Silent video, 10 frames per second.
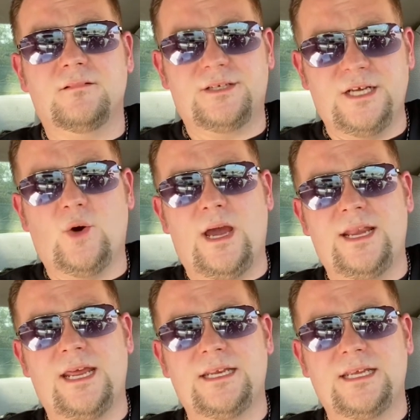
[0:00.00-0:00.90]

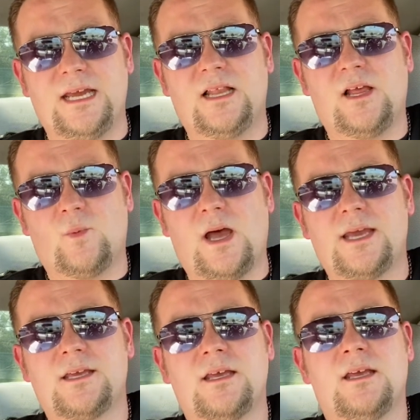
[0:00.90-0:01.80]

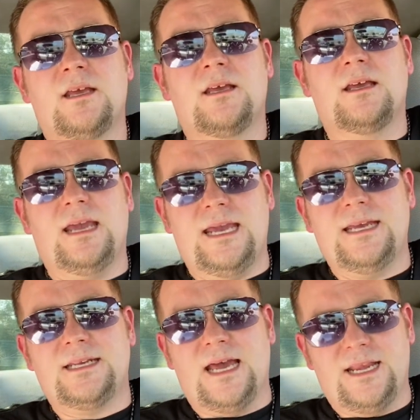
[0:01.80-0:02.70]
DONNELLY,
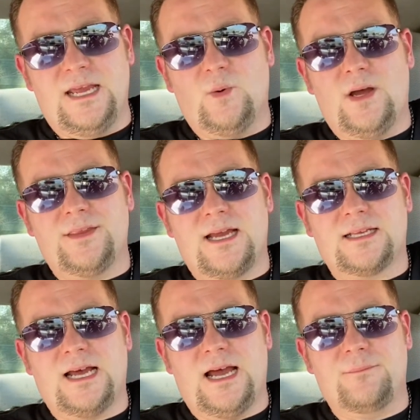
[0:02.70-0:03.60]

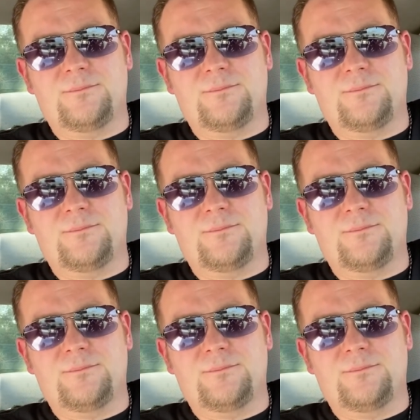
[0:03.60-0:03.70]
8@AOL.com,